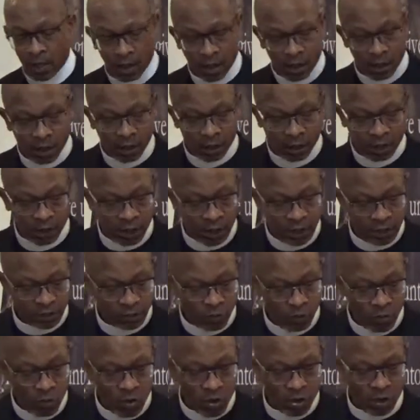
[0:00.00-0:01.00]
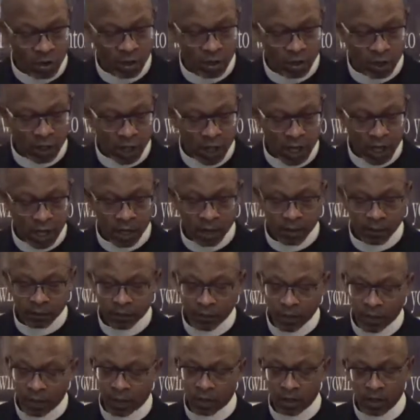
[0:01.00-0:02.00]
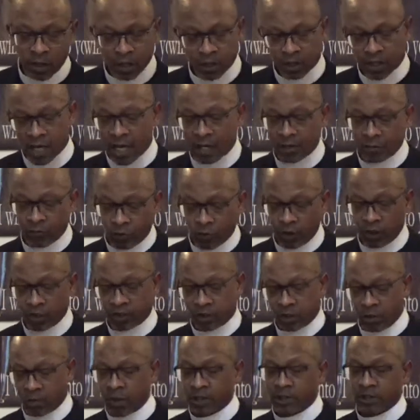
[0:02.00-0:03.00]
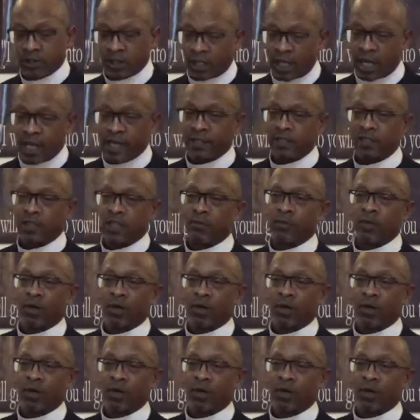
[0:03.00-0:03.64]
as we want to look at, and not really so much the last thing,